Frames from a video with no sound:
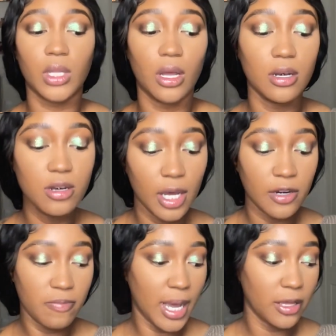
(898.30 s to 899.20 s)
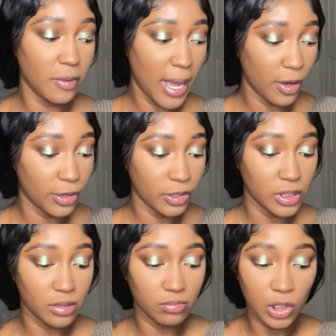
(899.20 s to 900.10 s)
none of my other
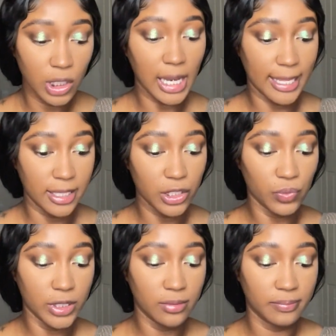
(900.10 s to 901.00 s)
powders look like this one.